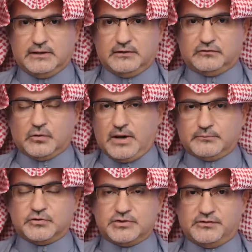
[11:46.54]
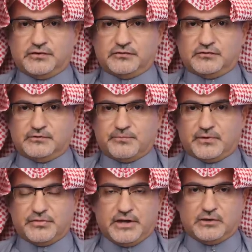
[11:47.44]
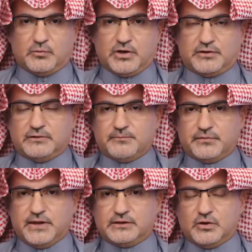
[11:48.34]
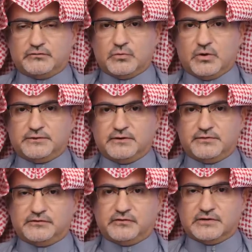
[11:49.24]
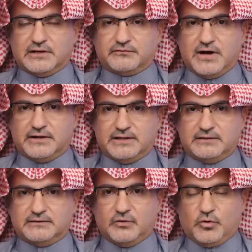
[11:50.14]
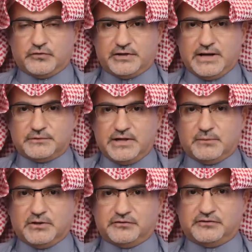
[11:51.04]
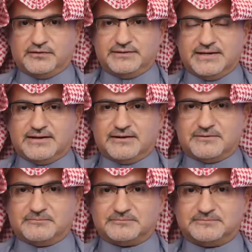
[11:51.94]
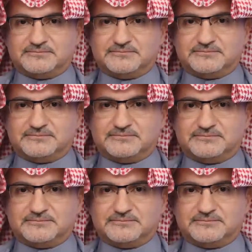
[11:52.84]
So come to Jesus. Thank you, brother. Thank you, everyone. This is Al Fadi. Over and out. God bless. Take care. Thank you for